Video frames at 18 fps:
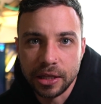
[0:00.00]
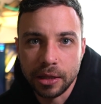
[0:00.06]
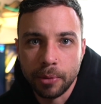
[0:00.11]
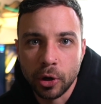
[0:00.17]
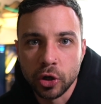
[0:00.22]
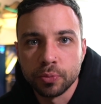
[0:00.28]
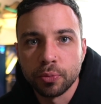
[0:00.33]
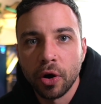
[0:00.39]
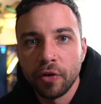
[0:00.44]
the
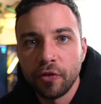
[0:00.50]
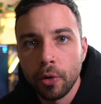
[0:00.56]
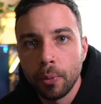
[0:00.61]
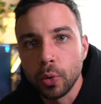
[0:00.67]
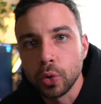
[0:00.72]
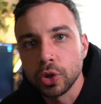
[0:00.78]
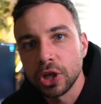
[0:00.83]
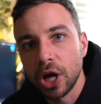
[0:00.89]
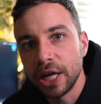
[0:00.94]
most
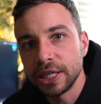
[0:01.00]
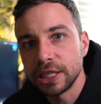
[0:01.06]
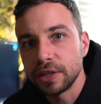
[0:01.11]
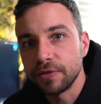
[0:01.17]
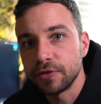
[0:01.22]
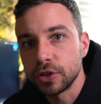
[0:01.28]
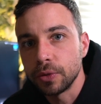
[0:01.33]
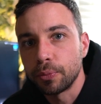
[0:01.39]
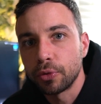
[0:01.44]
profitable sizes
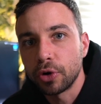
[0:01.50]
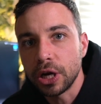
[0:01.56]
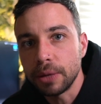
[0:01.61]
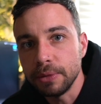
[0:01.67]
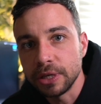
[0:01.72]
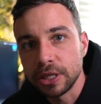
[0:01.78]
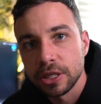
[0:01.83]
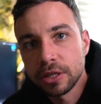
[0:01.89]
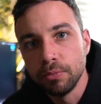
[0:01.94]
of
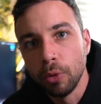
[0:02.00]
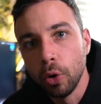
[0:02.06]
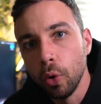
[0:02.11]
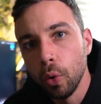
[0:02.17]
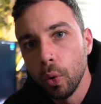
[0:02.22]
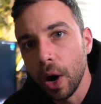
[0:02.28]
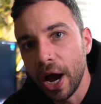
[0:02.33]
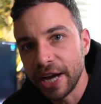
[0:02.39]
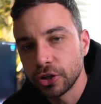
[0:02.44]
Supreme is
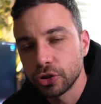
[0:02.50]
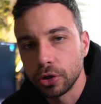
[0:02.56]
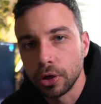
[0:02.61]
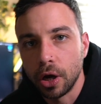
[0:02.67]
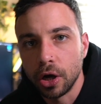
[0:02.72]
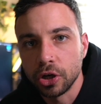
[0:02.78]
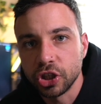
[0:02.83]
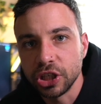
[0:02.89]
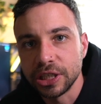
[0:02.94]
small, extra
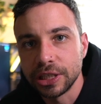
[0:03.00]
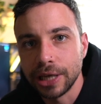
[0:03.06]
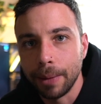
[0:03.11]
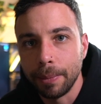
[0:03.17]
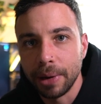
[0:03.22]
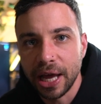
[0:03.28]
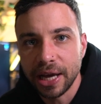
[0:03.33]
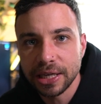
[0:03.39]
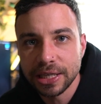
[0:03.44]
large, and
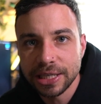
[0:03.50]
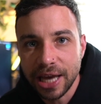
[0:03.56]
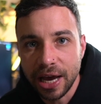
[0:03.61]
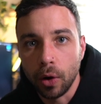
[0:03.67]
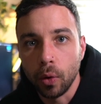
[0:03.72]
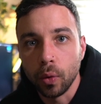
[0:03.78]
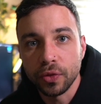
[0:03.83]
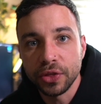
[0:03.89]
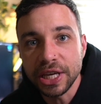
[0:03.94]
double XL.